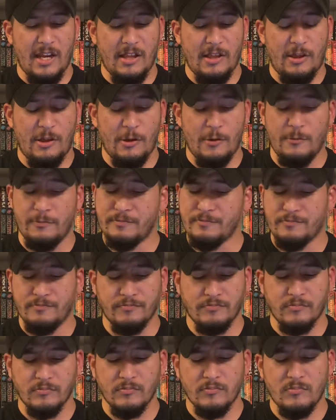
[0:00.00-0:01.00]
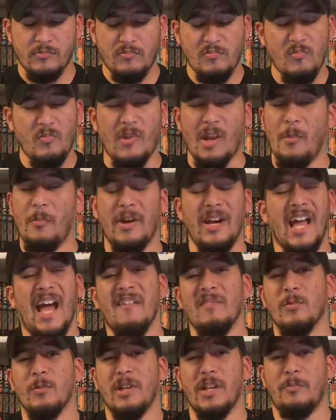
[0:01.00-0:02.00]
into, but I
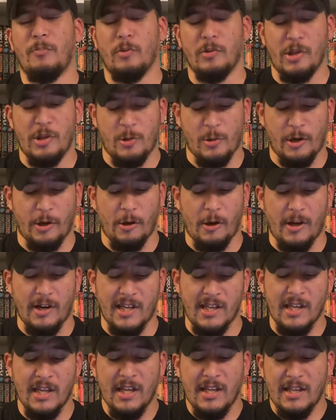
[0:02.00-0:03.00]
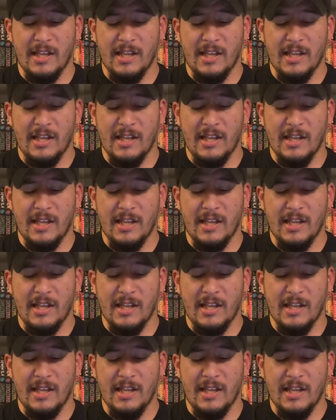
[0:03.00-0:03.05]
haven't really pulled the trigger on it.